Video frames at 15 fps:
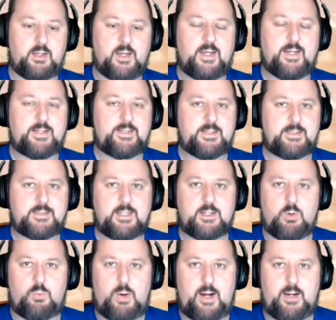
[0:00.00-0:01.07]
It does take
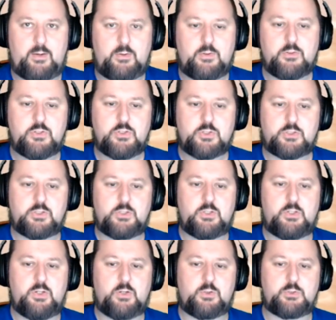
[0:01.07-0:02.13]
a while, just so
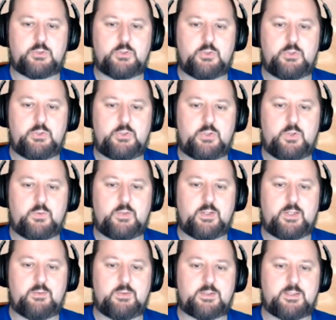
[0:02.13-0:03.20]
you know, so you do have to
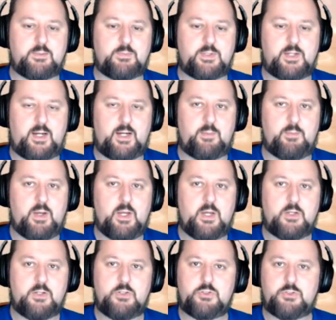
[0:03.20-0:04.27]
give it some time.
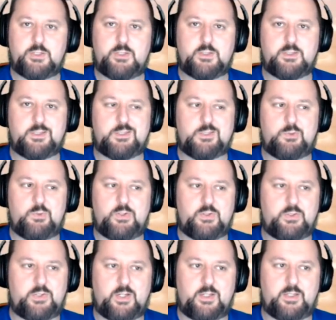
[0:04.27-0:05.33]
Usually good to do when
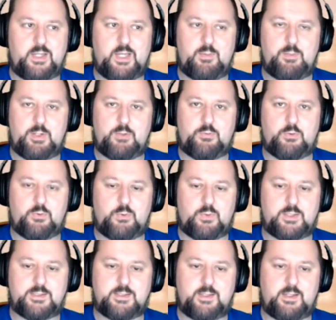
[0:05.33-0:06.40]
you're done gaming for the
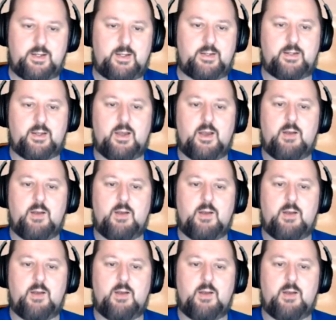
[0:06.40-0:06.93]
rest of the night.